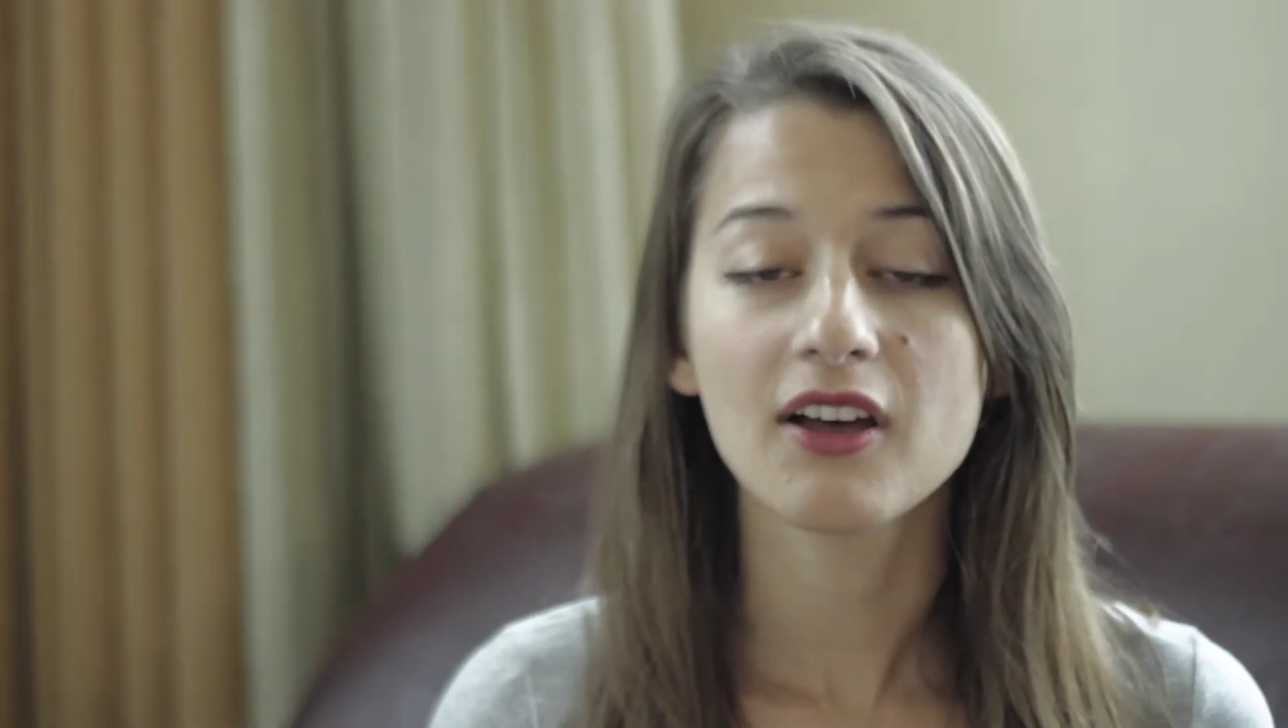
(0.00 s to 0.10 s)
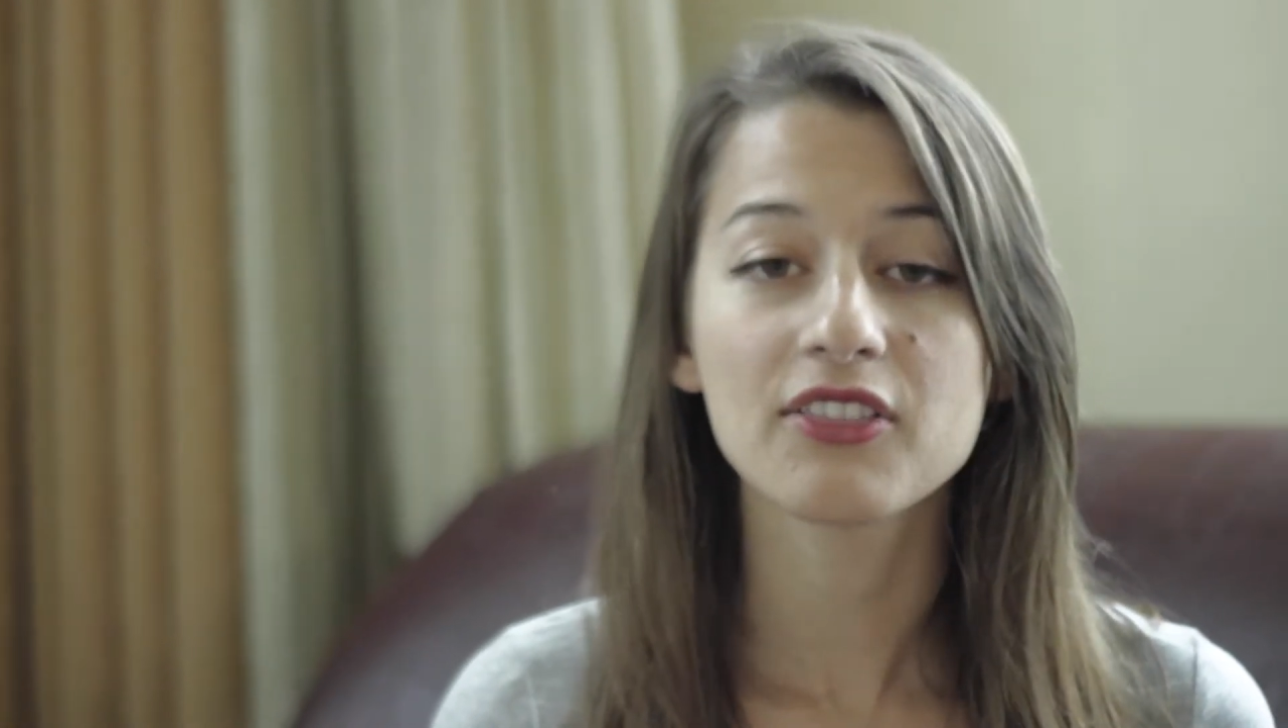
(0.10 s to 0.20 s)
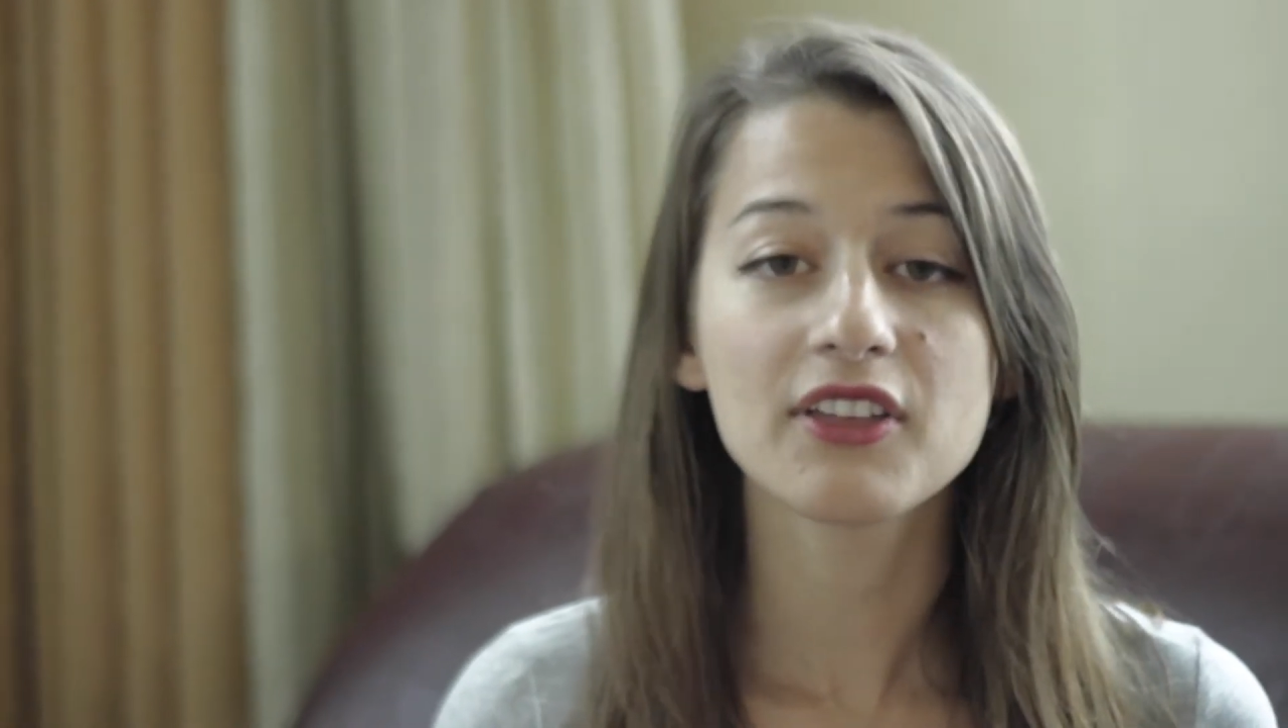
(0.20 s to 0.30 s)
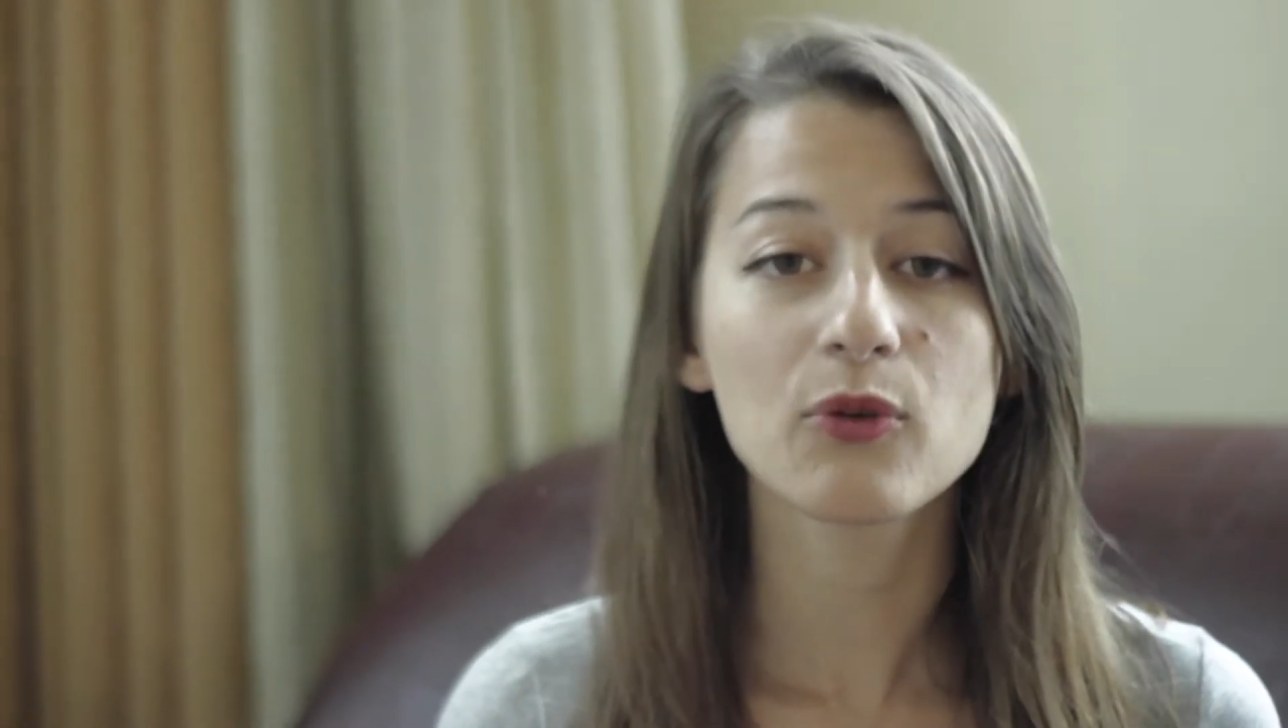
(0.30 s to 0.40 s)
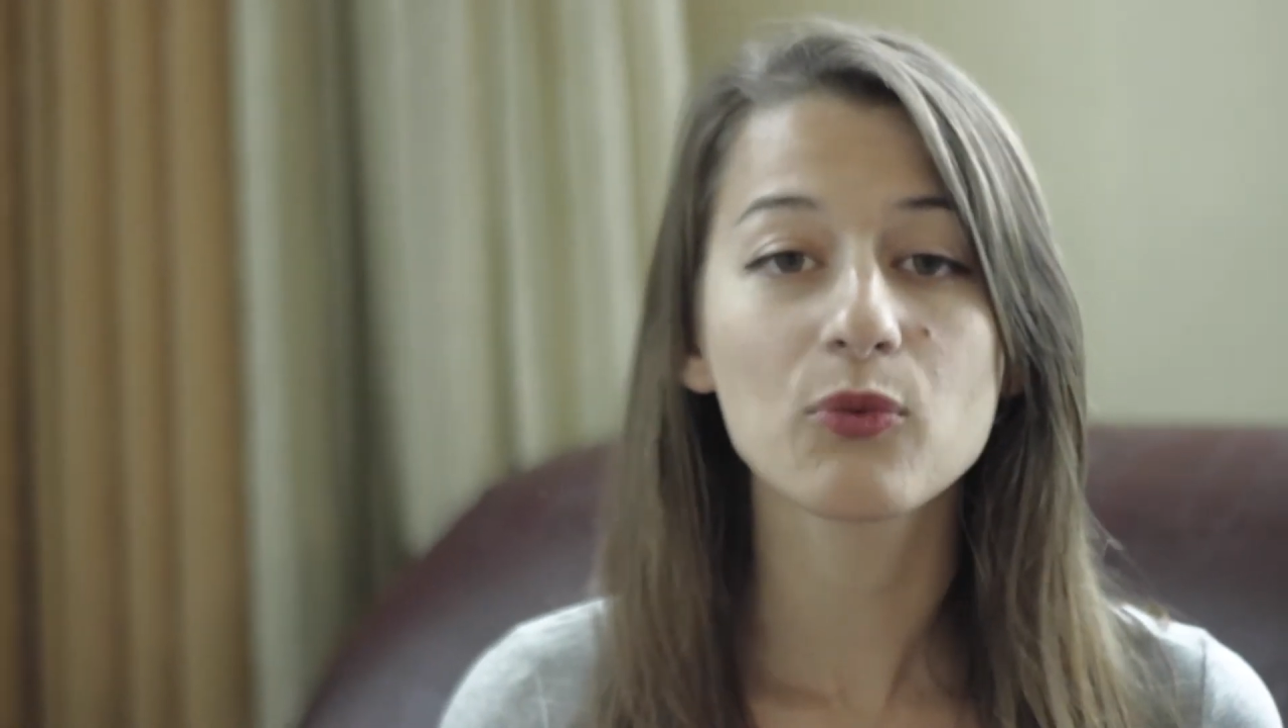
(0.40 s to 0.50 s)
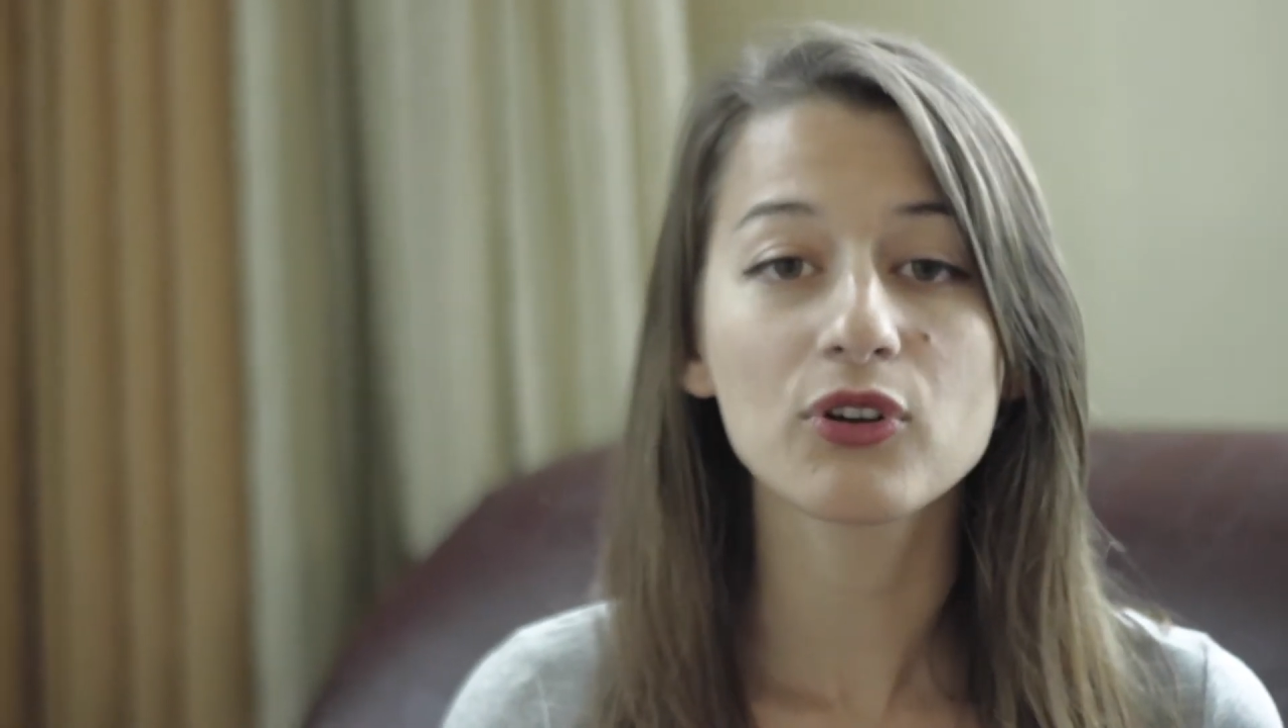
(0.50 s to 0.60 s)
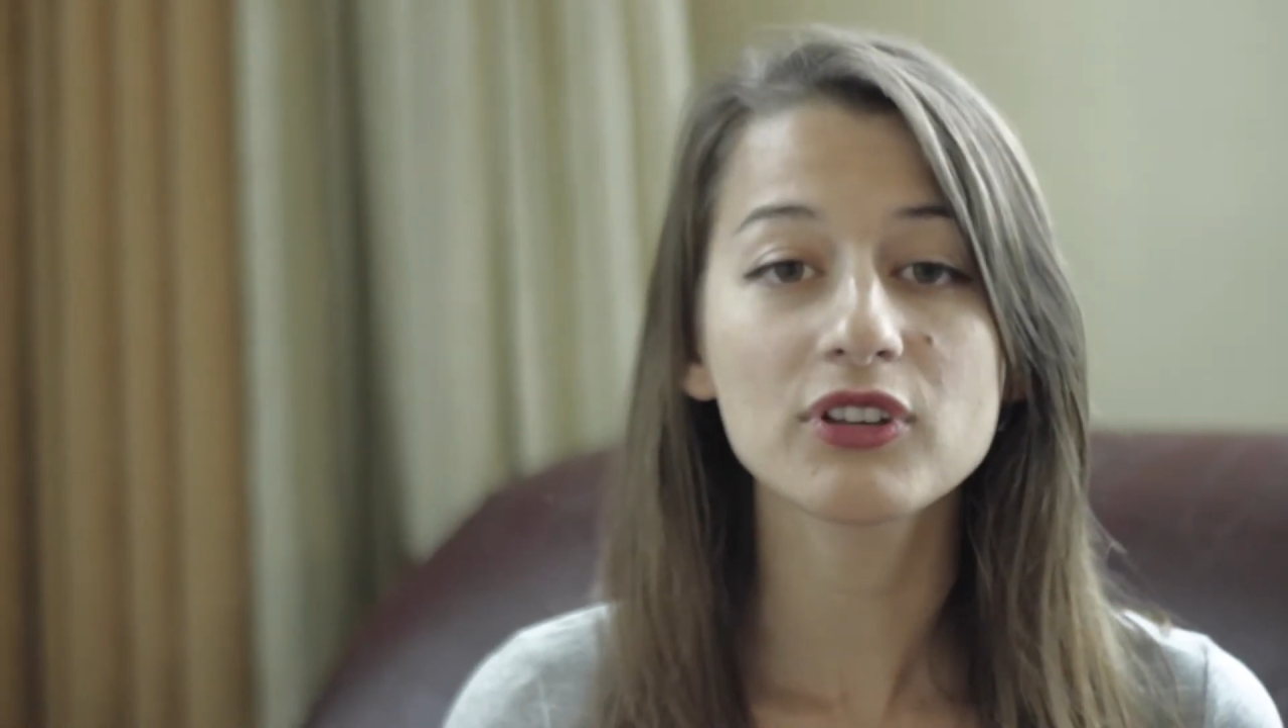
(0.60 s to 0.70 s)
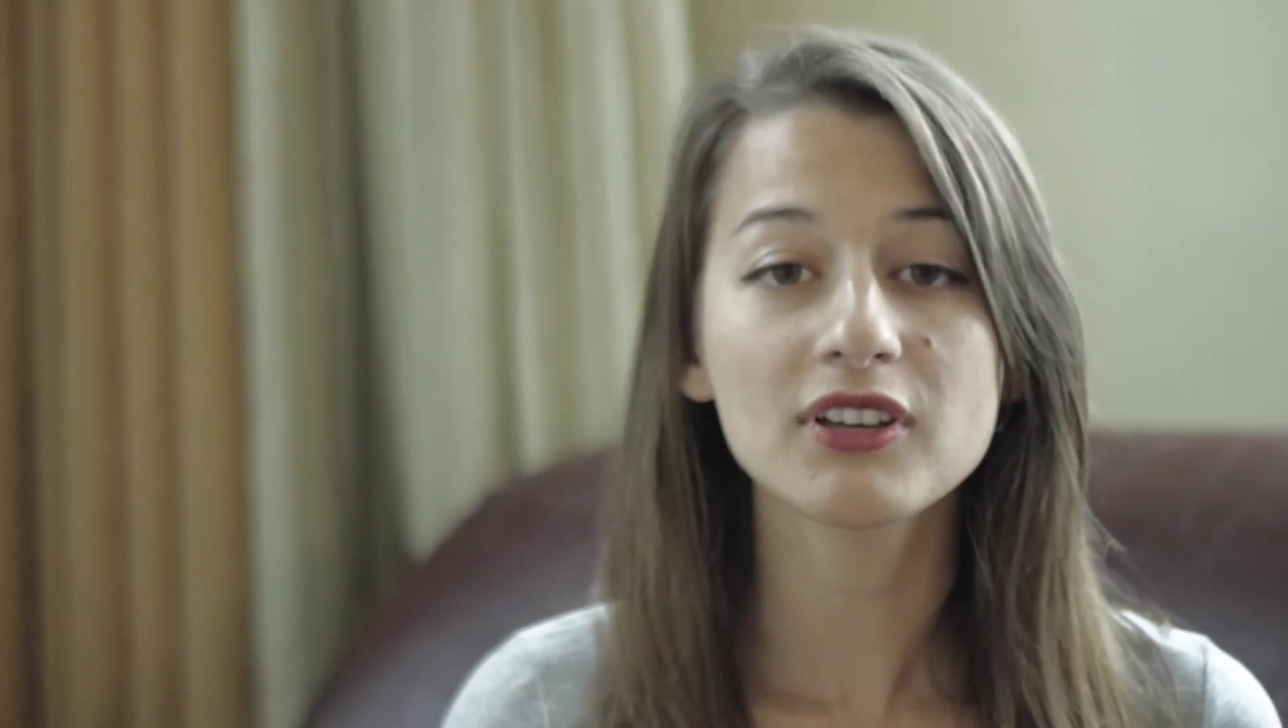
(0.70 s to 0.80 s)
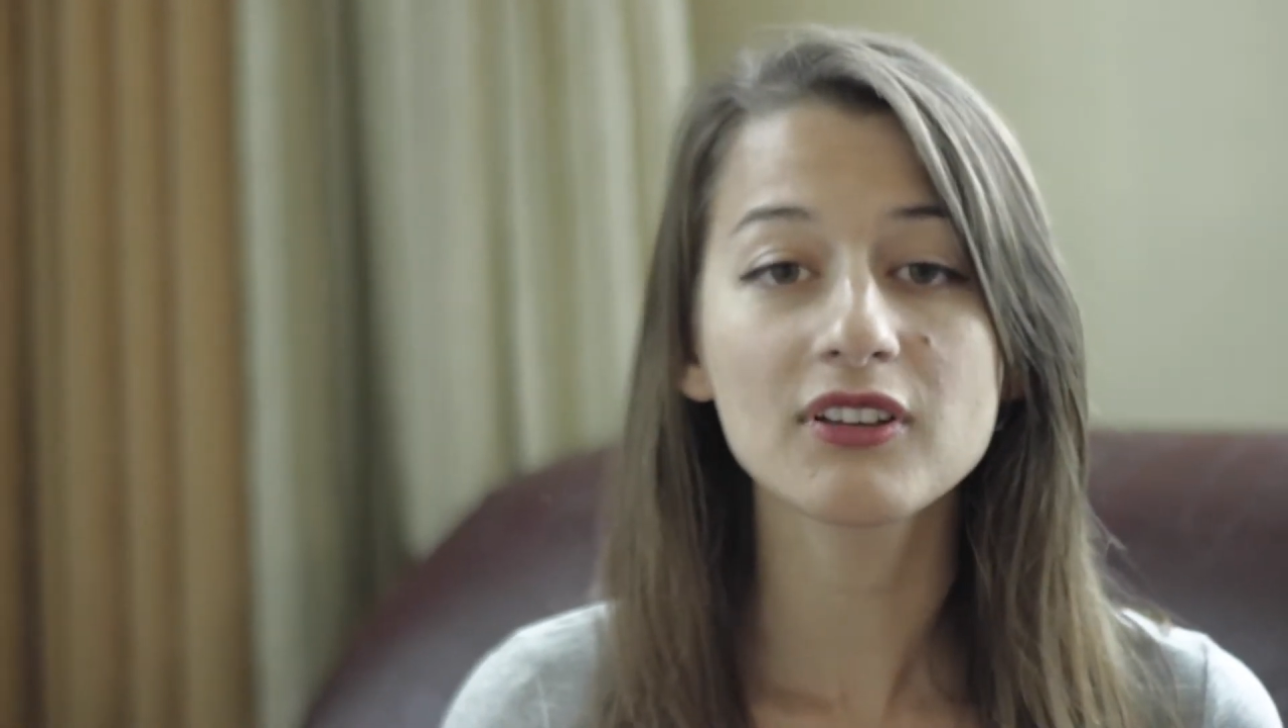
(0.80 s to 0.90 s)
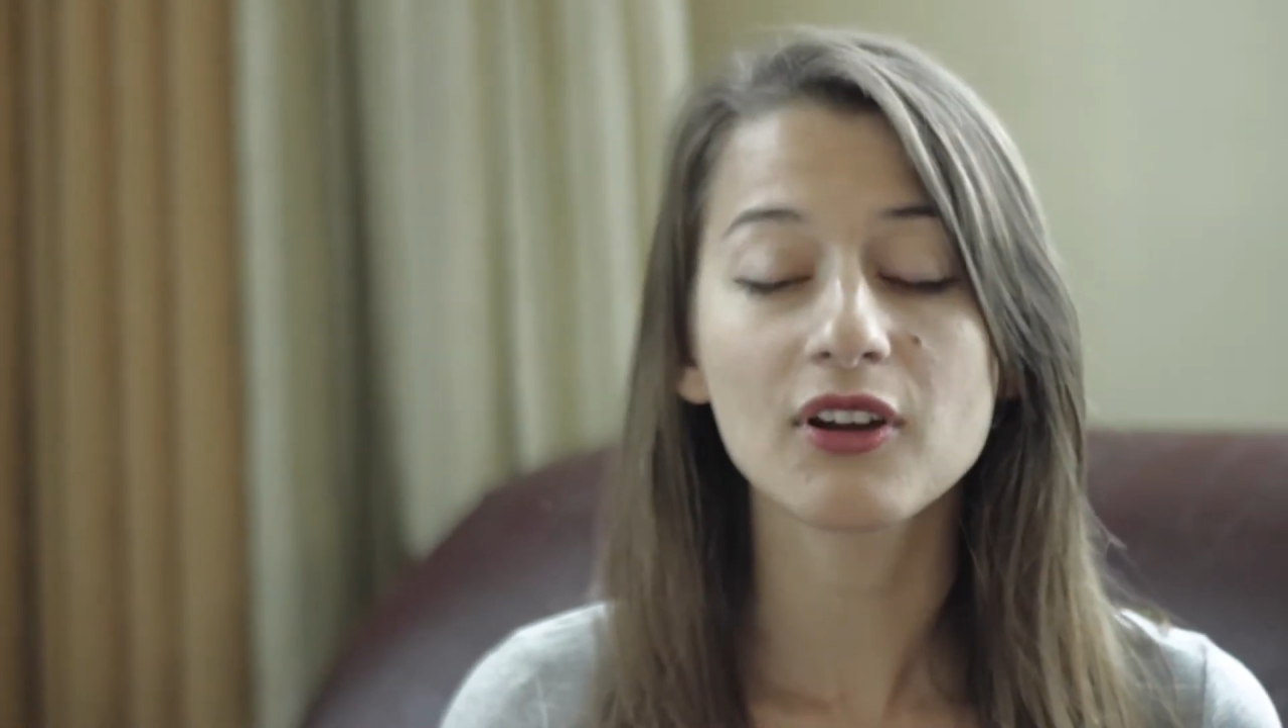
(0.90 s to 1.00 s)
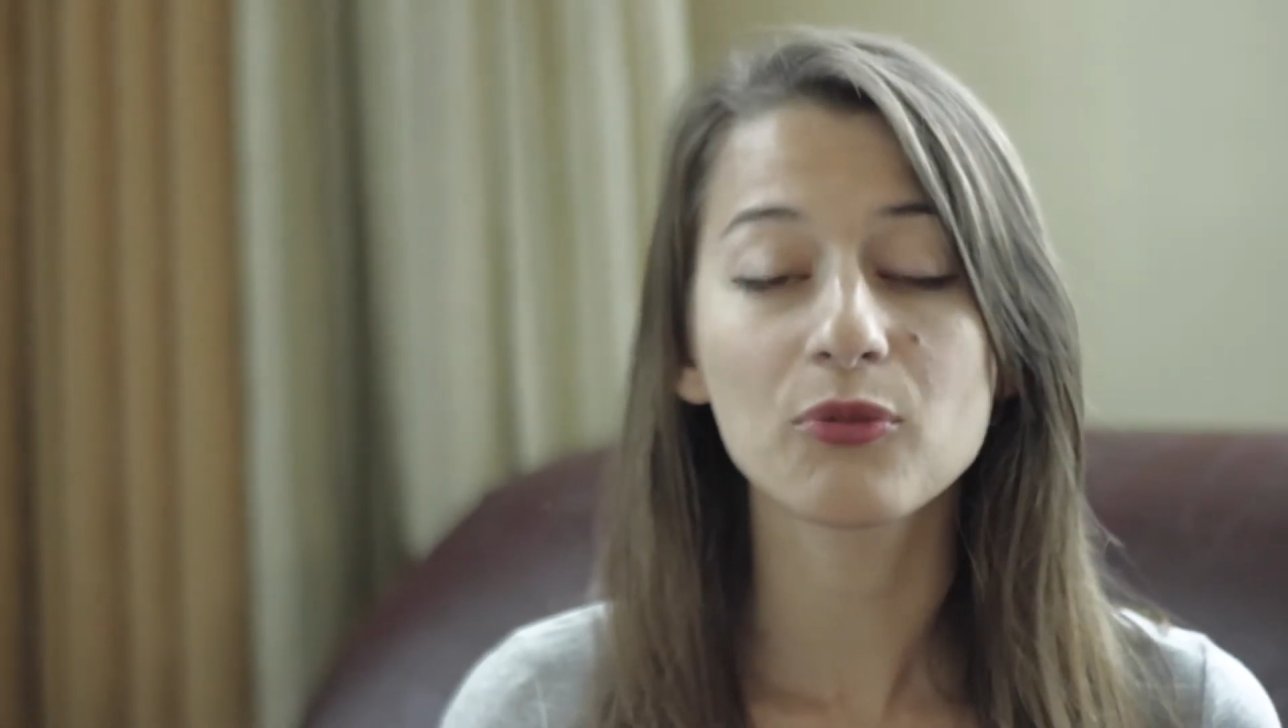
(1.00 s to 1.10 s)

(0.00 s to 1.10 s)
and they are working